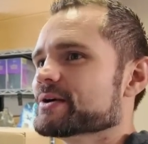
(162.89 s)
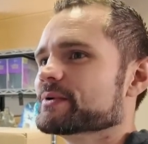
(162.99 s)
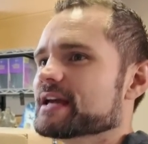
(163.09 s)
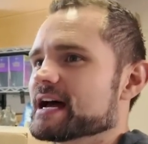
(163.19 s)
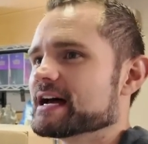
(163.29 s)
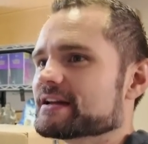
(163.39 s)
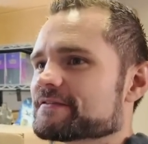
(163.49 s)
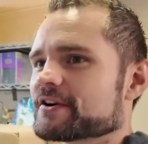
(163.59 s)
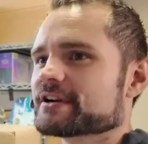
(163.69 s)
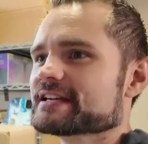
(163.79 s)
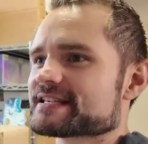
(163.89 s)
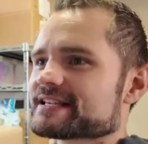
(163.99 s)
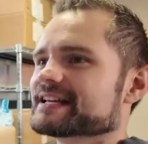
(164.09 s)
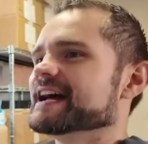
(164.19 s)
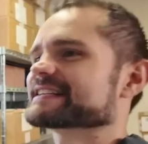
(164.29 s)
We had
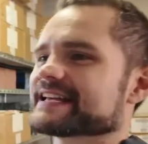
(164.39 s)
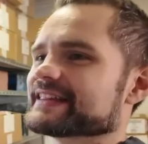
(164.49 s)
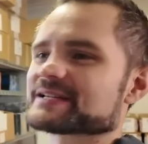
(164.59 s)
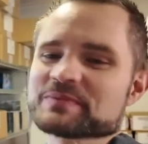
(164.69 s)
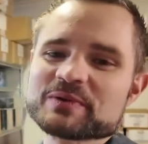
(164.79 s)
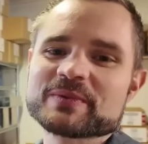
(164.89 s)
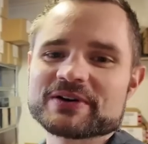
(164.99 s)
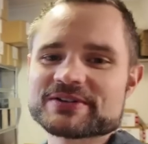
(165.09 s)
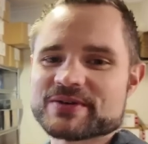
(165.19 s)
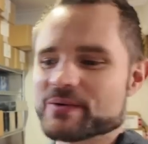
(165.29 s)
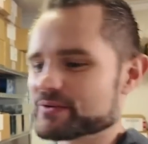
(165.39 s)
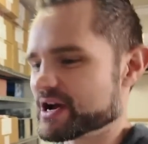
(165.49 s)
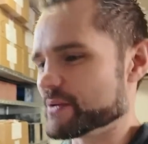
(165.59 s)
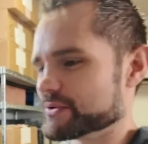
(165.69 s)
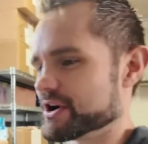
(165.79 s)
furries. Actually, I like Bloomburrow, so
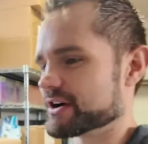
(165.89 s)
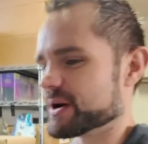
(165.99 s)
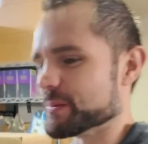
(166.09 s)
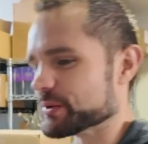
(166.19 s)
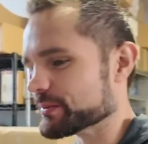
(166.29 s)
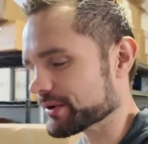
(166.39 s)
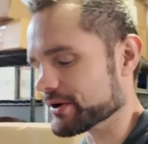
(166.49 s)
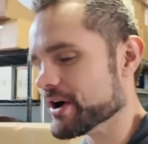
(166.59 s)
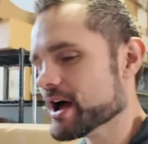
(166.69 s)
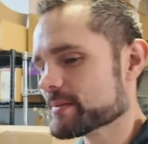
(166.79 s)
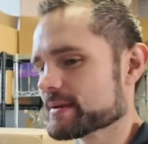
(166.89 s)
I won't knock on Bloomburrow.